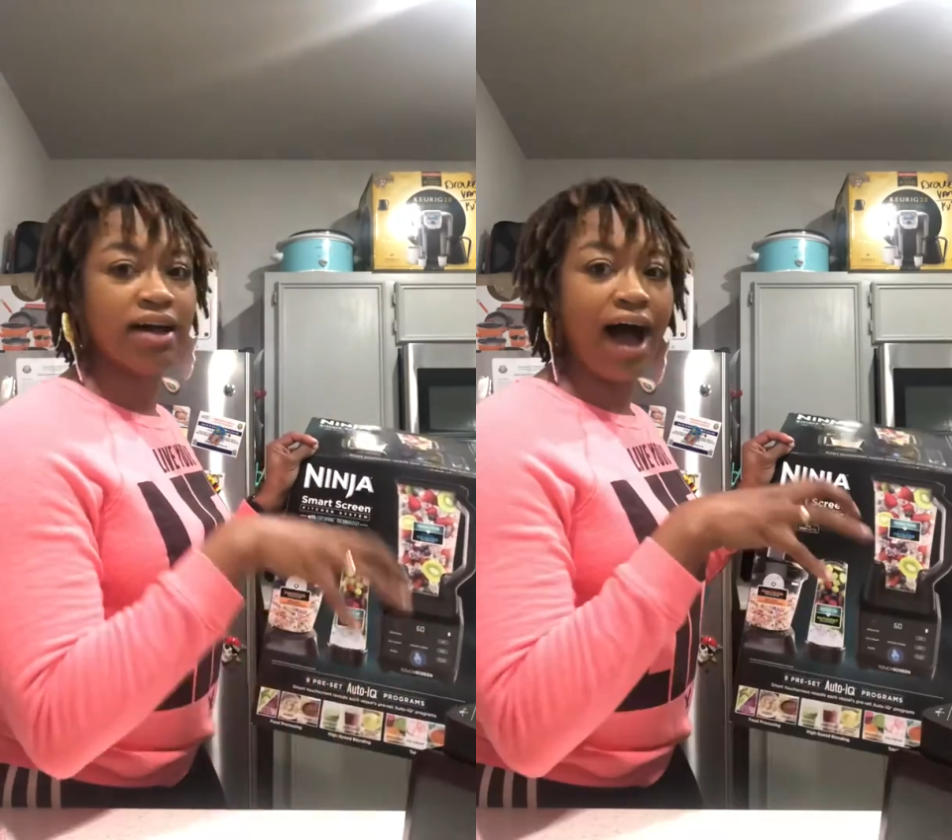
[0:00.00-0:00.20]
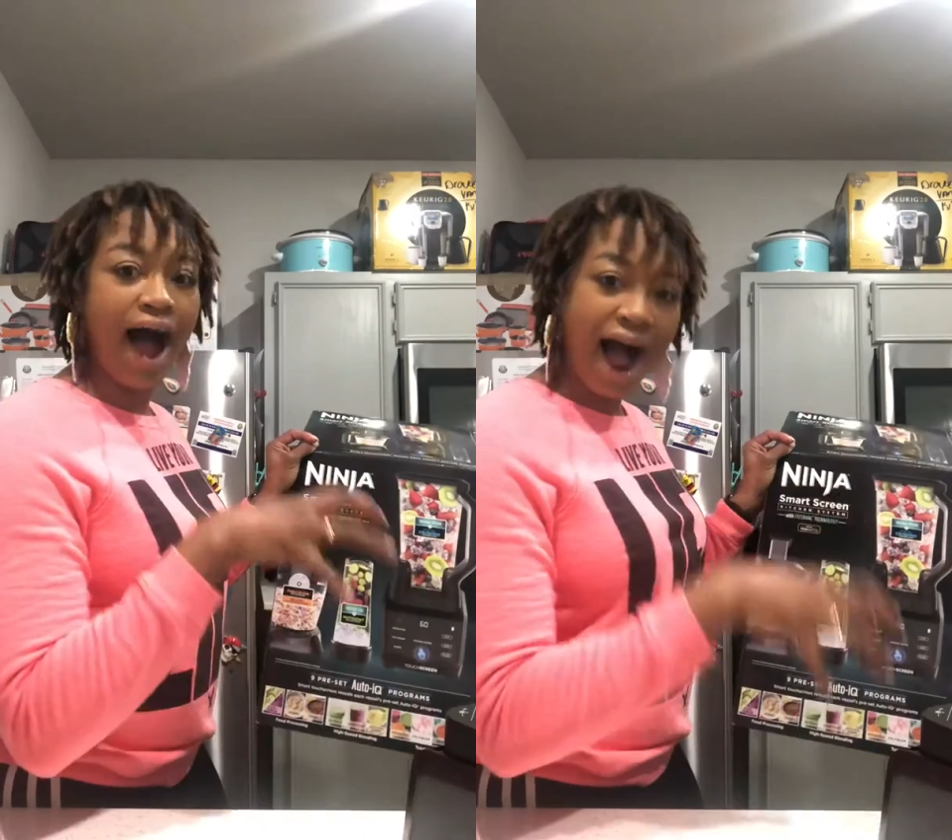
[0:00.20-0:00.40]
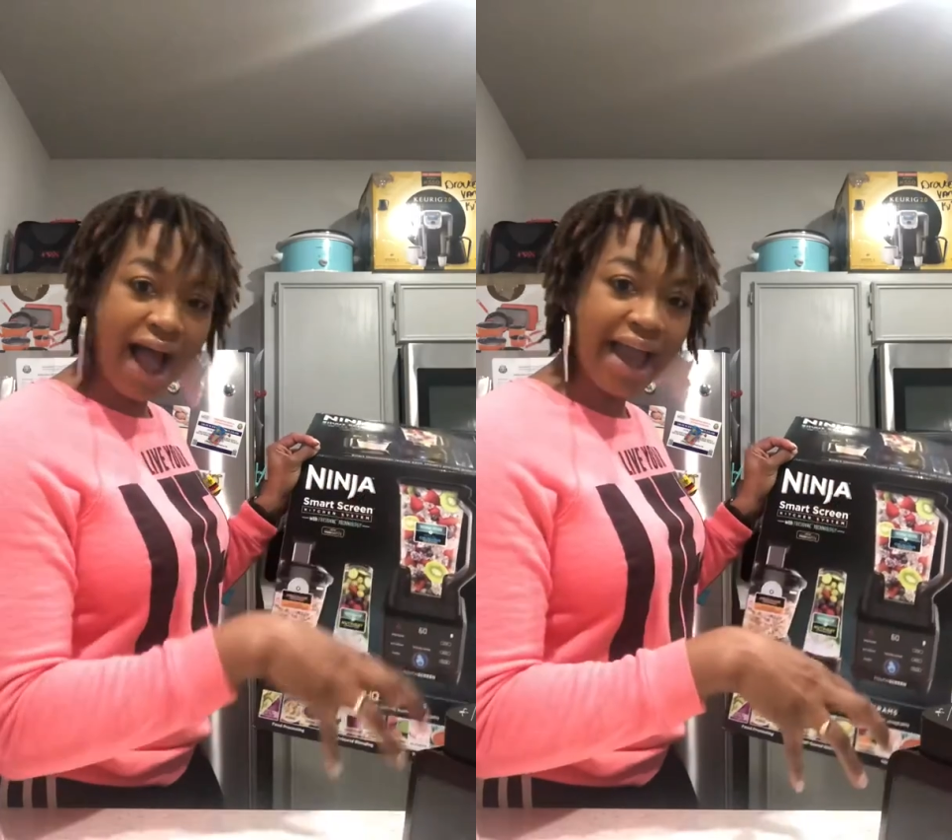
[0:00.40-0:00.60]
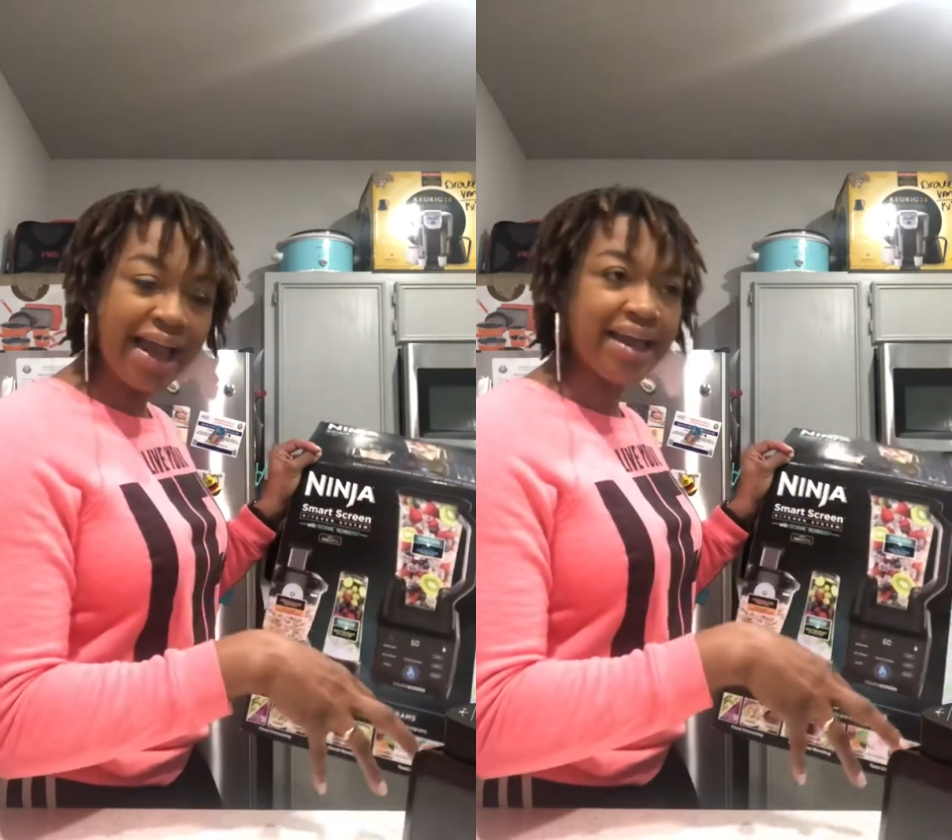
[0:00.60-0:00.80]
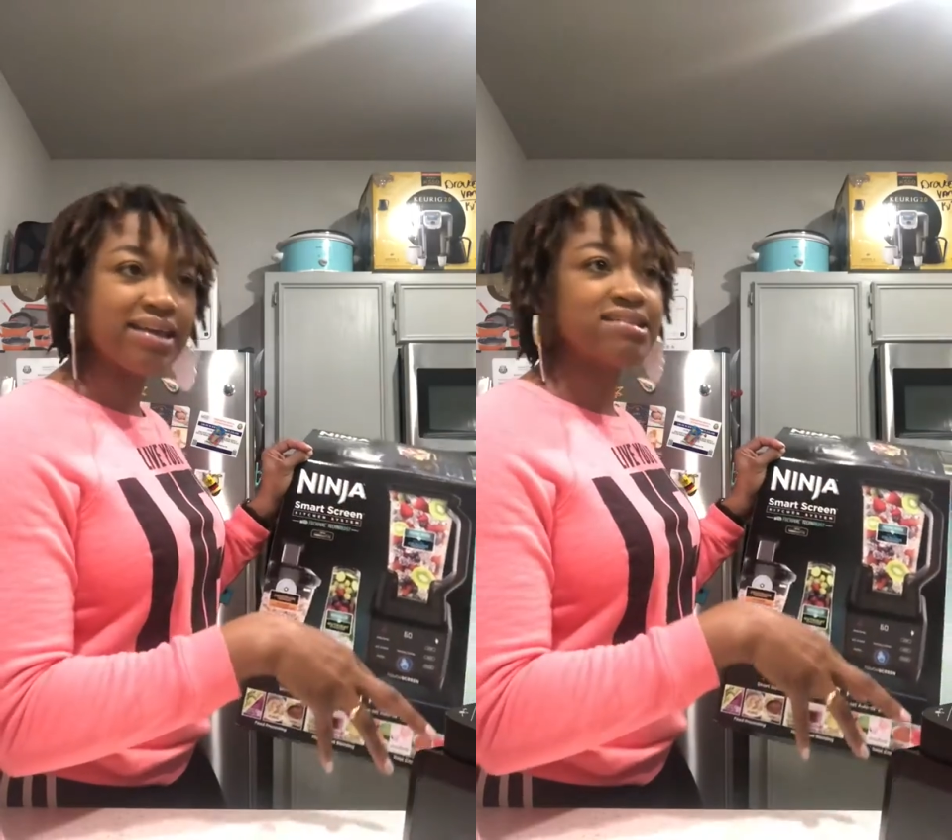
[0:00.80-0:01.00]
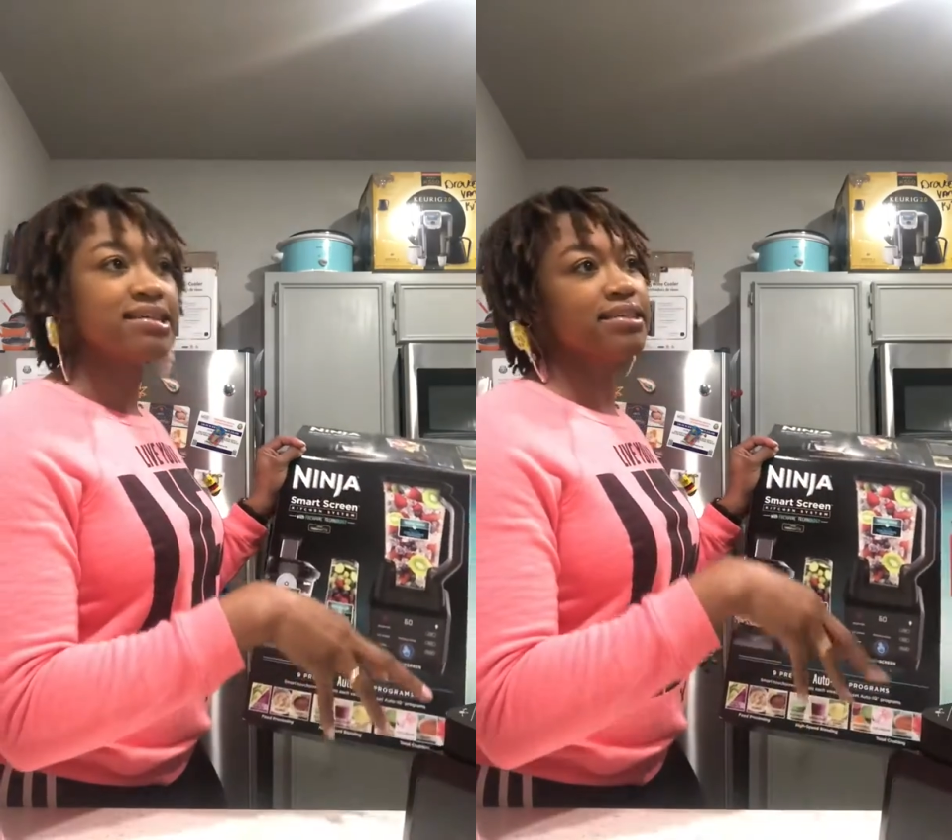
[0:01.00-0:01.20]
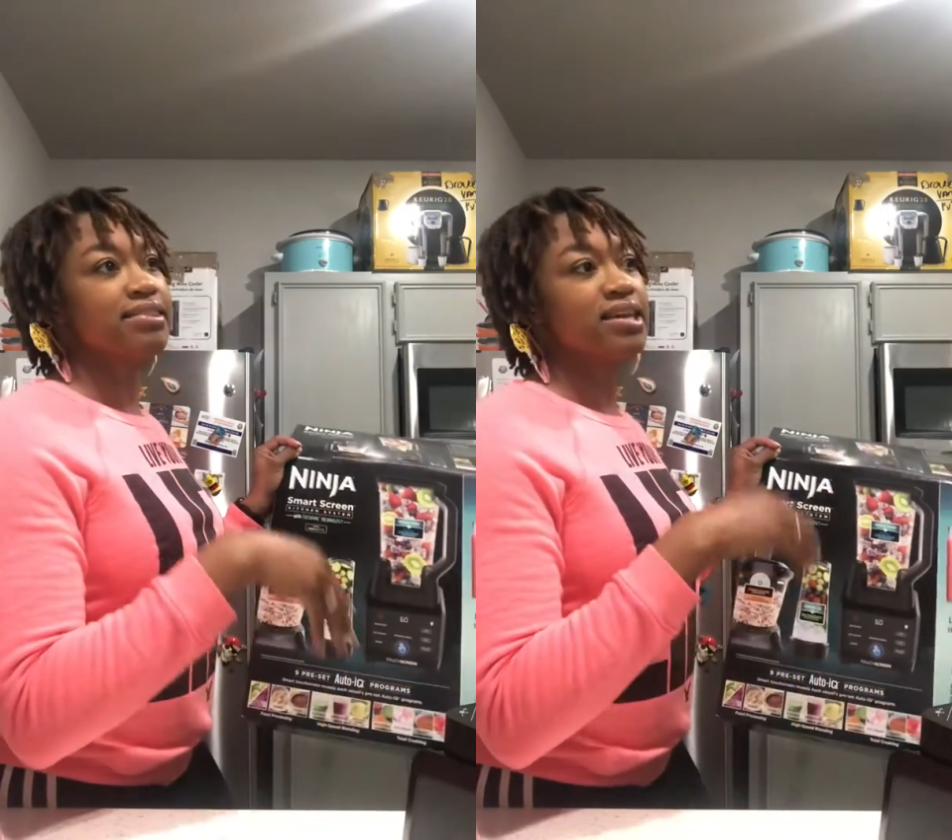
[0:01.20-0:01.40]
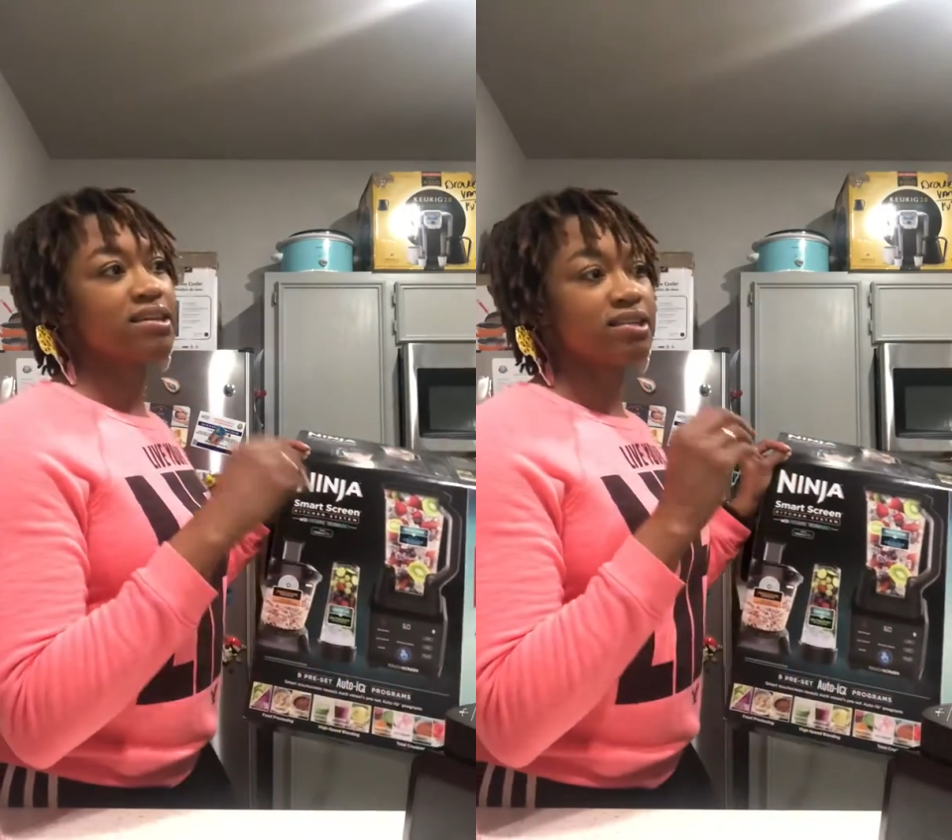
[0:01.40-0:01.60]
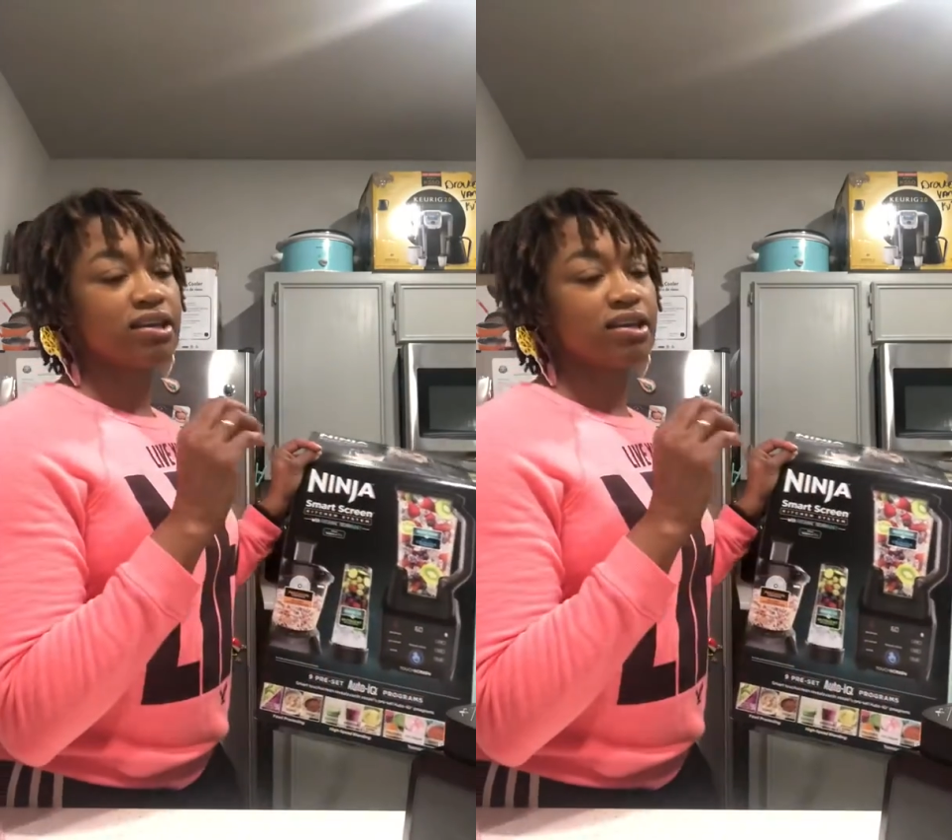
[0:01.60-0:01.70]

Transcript: ice and things that